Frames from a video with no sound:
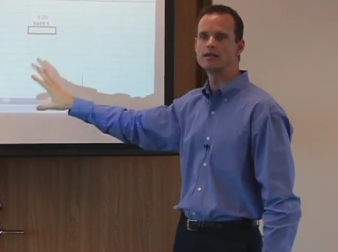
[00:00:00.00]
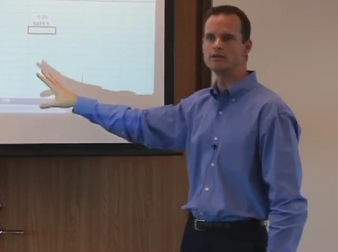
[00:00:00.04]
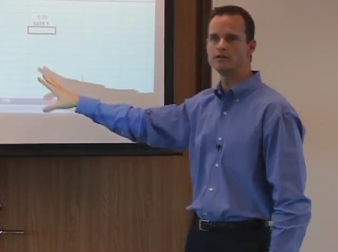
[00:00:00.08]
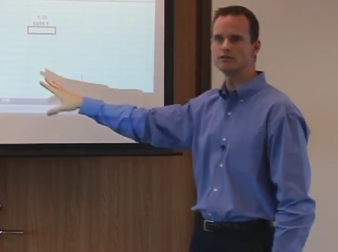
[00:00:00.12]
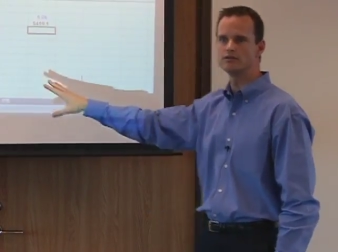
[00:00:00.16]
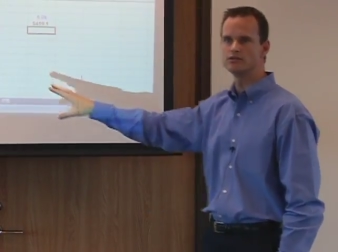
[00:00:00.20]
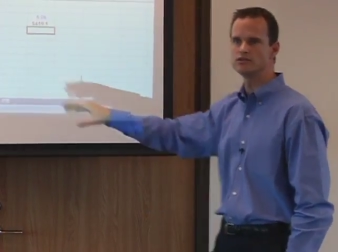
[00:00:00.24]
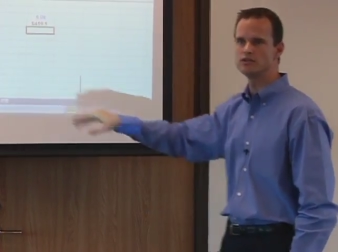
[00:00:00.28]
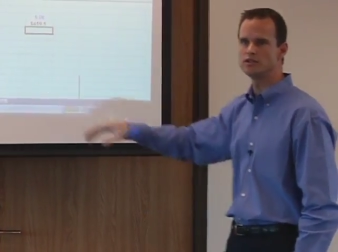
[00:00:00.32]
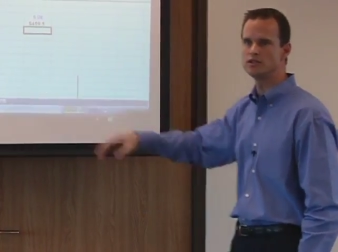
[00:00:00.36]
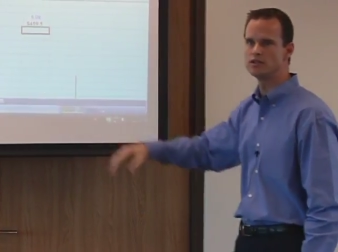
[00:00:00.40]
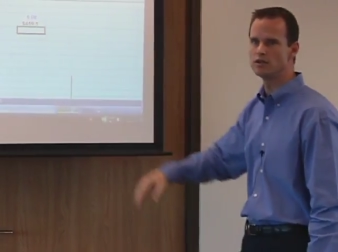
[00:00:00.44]
and you'll
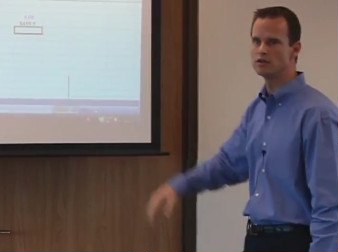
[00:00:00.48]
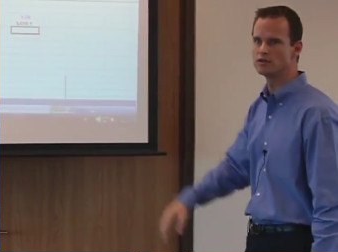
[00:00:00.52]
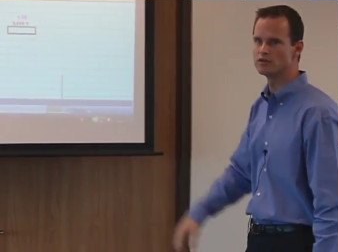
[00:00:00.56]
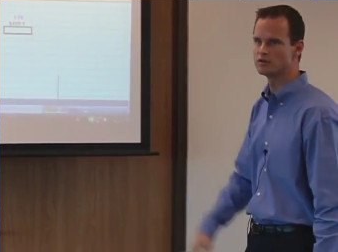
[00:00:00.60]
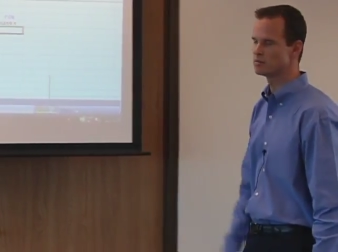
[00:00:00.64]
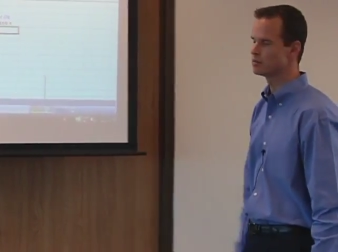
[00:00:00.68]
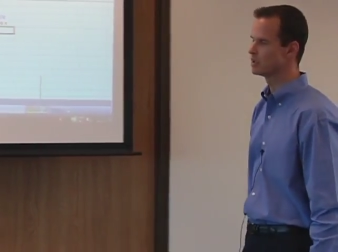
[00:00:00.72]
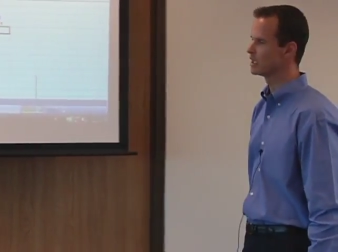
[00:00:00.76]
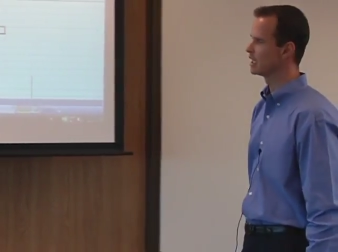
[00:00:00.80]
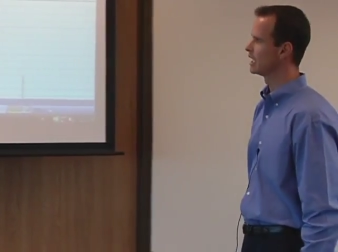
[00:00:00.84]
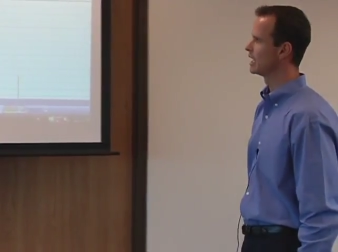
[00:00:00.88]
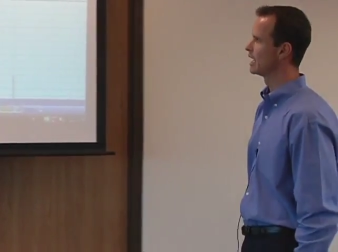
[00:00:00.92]
see those
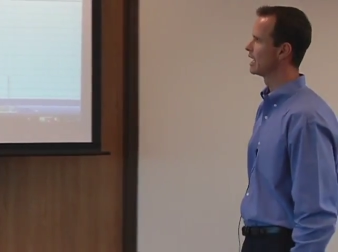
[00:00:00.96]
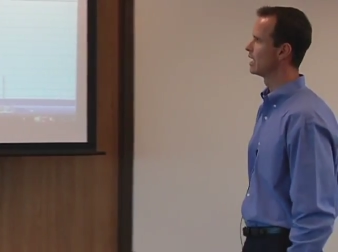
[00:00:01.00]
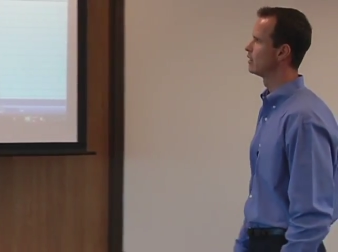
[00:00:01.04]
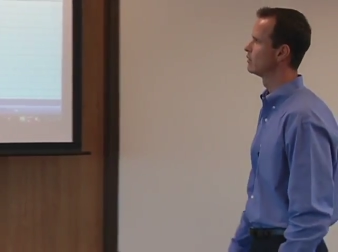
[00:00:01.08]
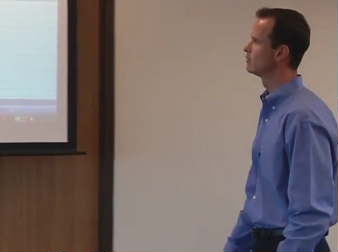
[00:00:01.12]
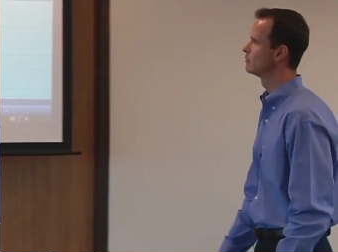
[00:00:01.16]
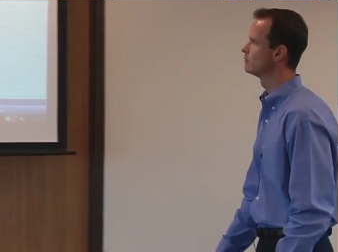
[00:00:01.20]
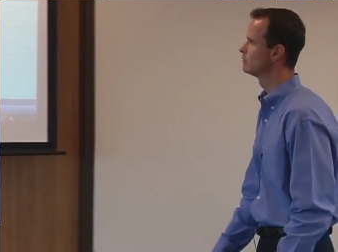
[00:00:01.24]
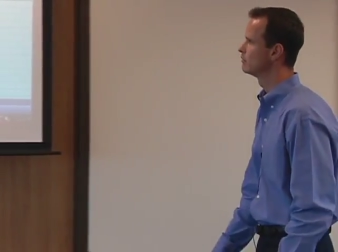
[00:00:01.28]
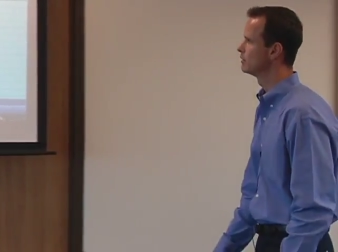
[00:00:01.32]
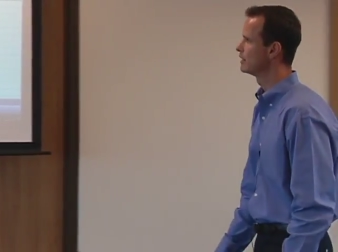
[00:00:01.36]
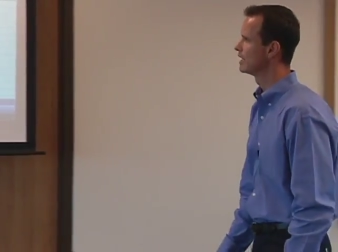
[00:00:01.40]
play out.
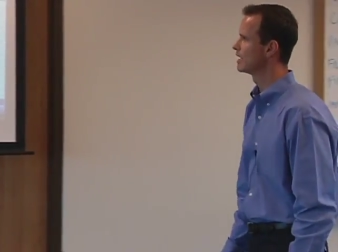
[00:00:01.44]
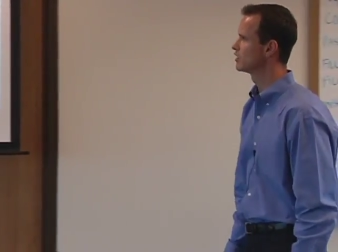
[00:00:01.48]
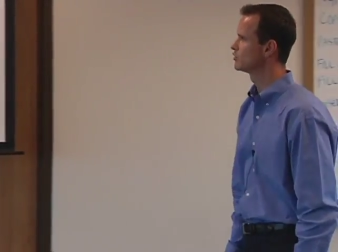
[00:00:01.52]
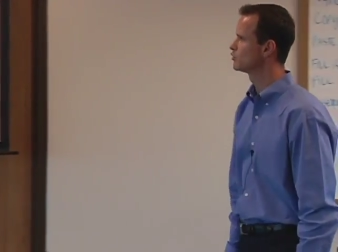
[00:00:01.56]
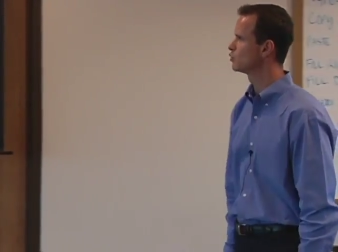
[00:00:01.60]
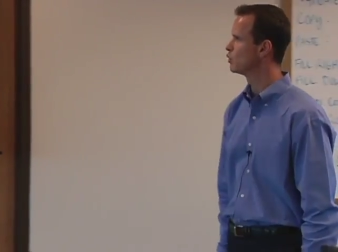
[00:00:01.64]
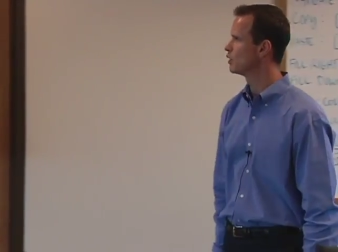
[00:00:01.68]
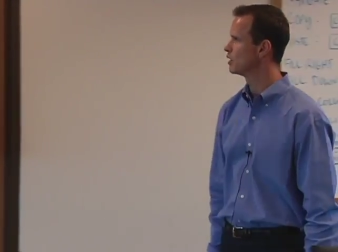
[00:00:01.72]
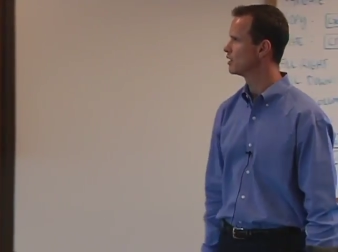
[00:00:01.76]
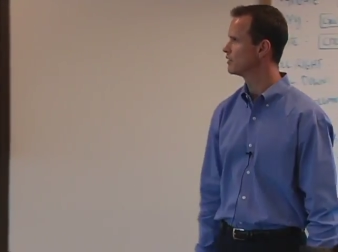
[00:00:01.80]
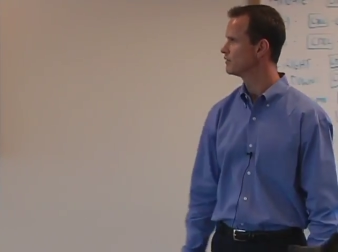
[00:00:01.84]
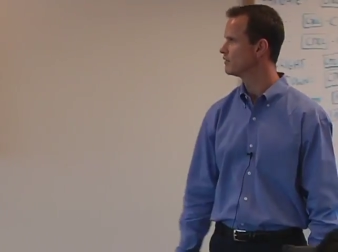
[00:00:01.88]

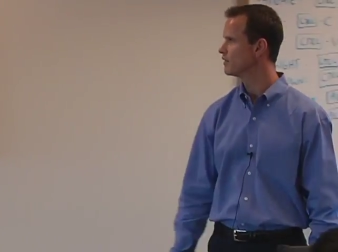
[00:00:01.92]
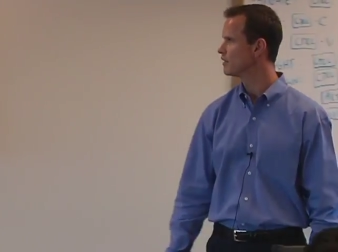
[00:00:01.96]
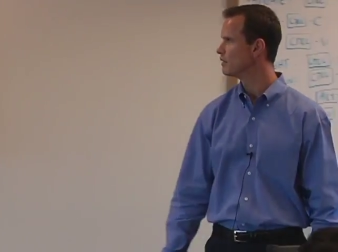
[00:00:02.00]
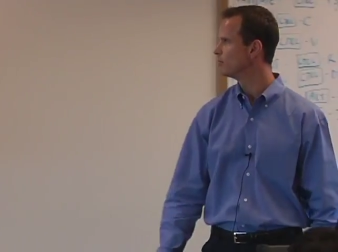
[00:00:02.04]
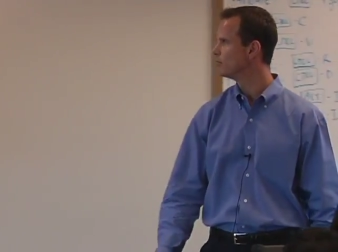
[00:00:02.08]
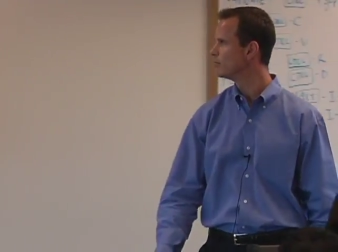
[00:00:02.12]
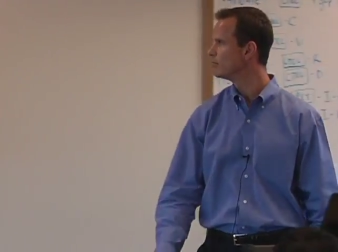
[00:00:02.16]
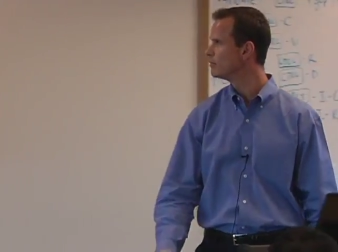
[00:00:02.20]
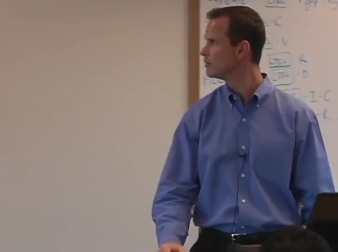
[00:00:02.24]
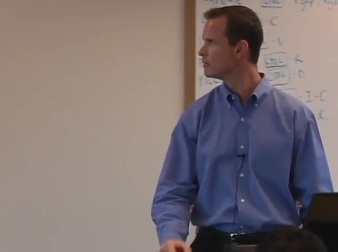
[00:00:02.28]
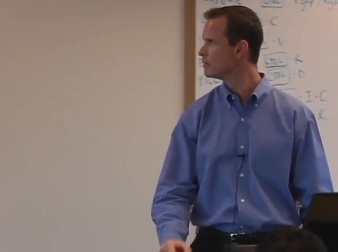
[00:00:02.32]
That's one of them.